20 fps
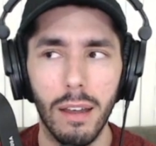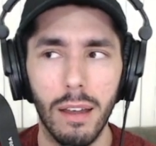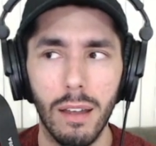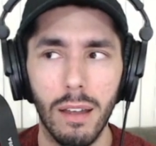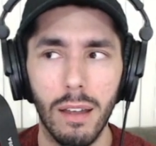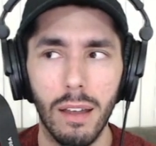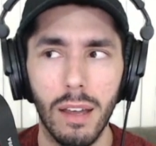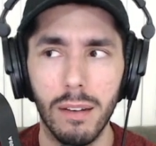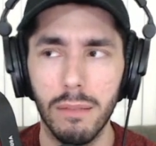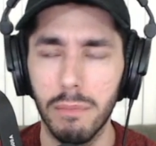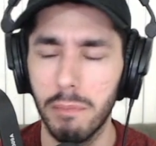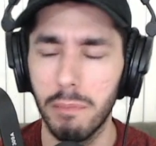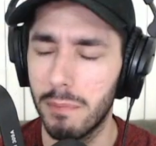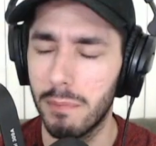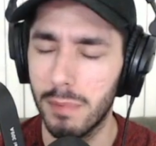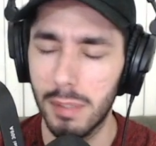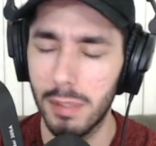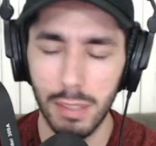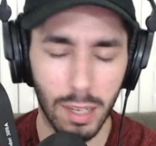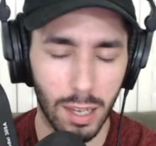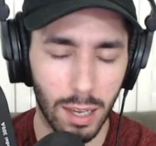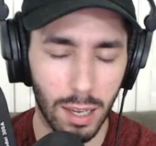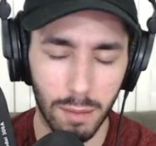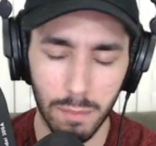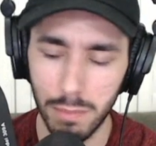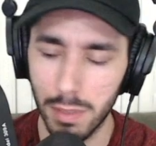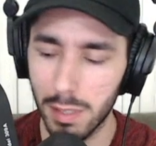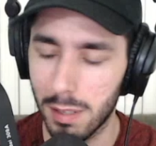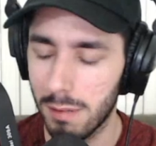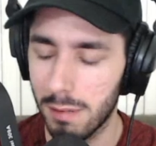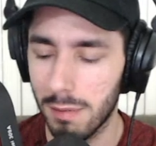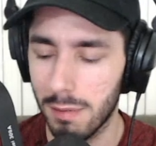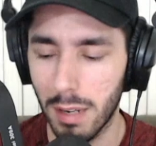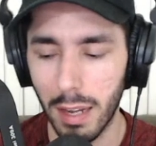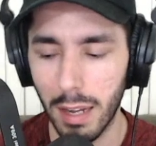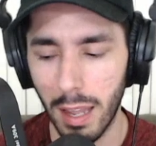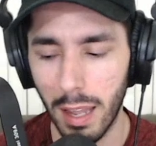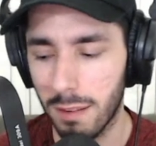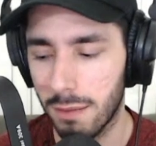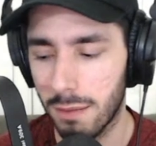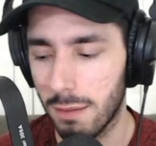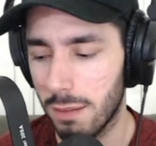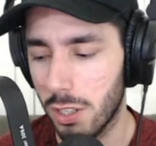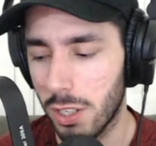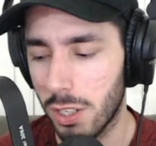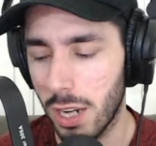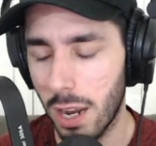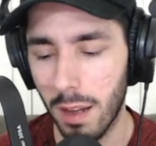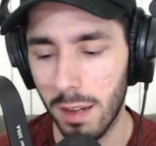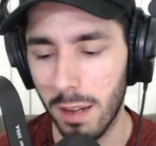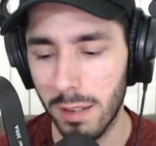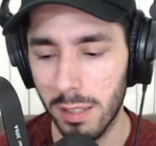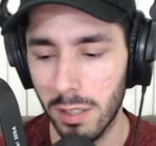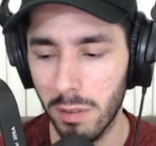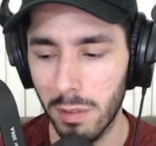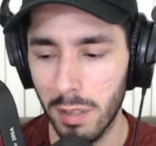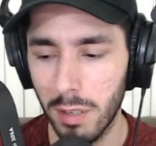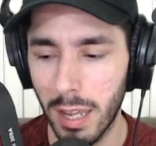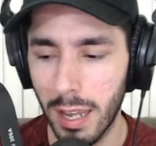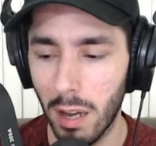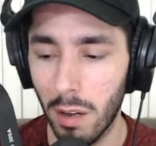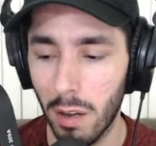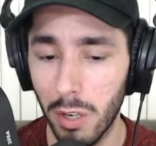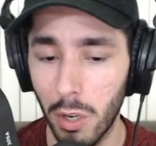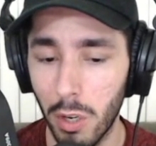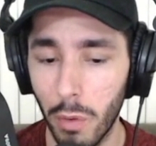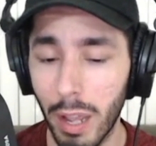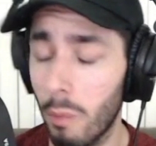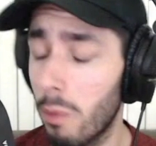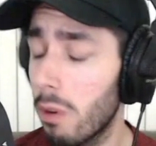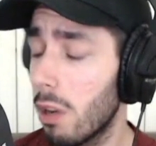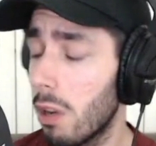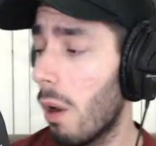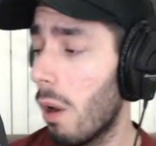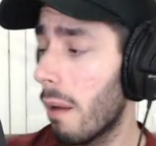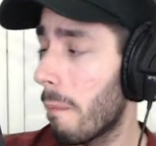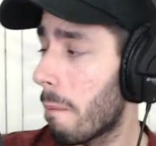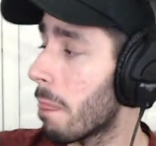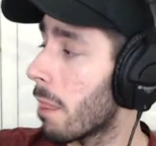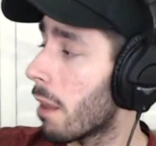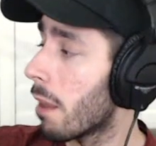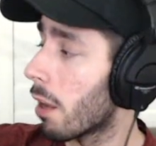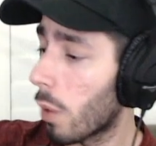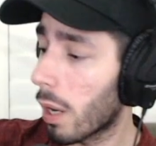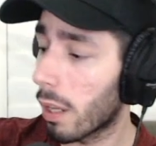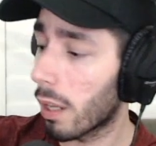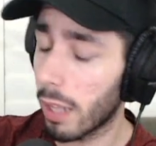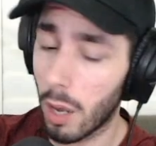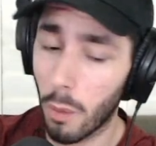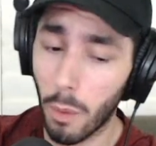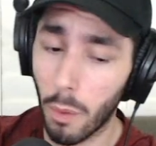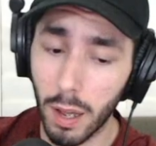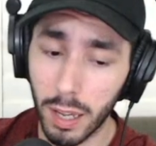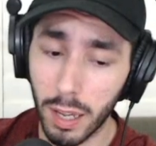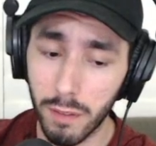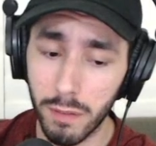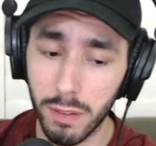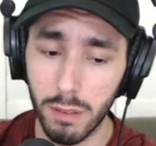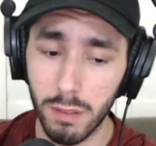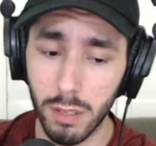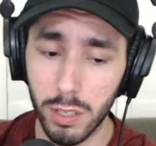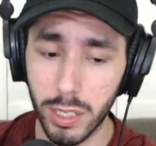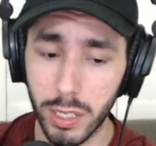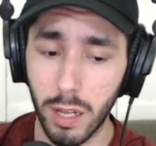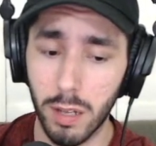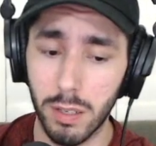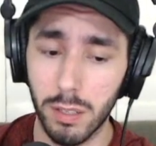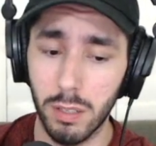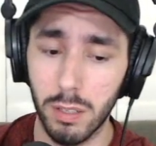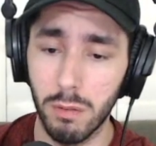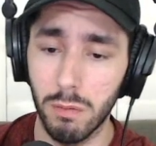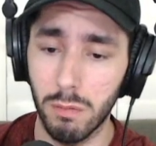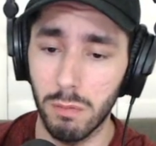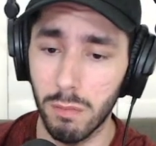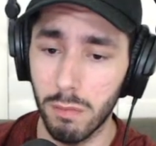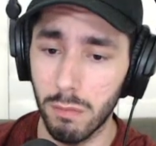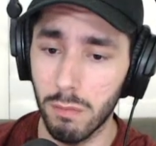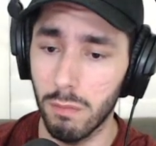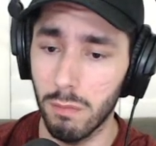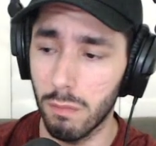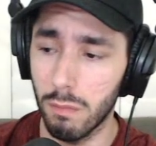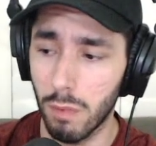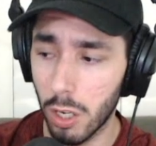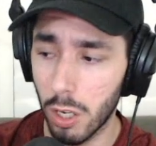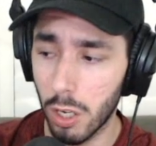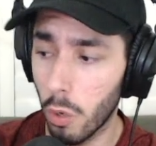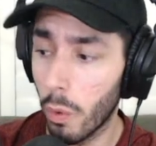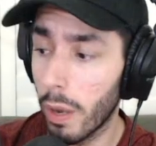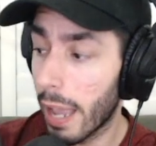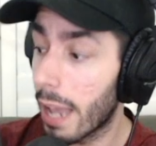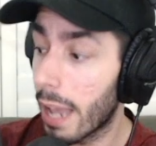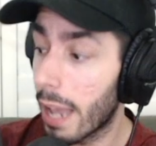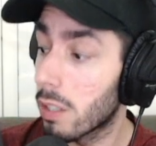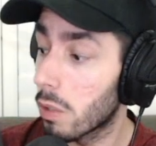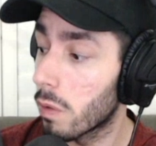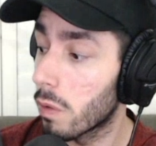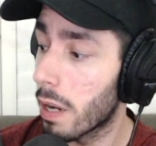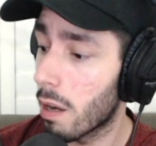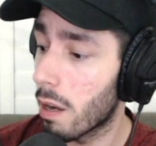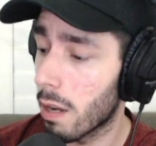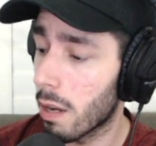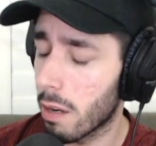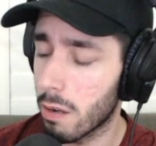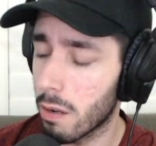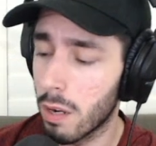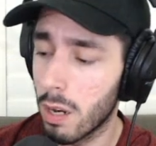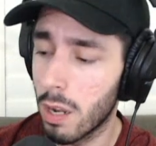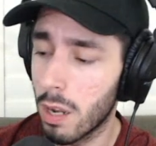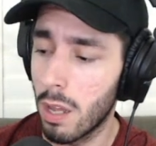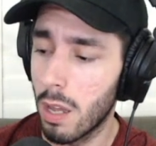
And damn, just again, shout out to Nao Inoue. And you know what? Quickly, I want to give a shout out to Inoue and Donaire here.